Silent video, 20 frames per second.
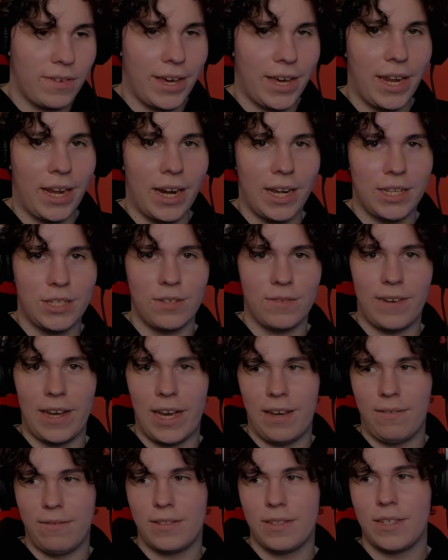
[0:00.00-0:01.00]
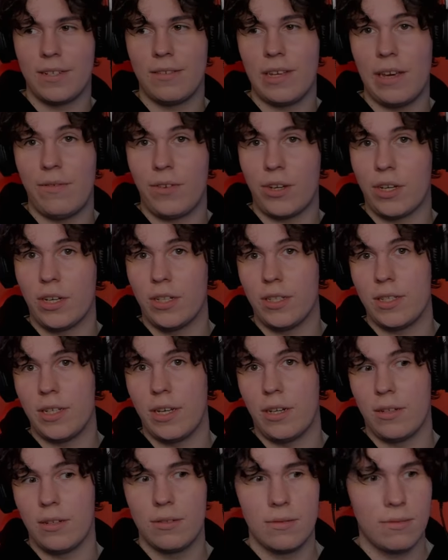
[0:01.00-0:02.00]
fine, I survived, if you couldn't
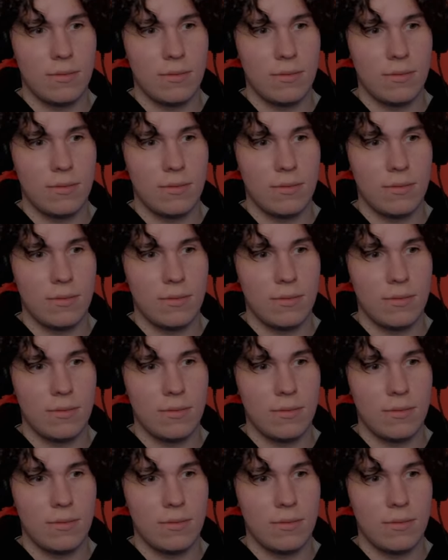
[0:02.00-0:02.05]
tell.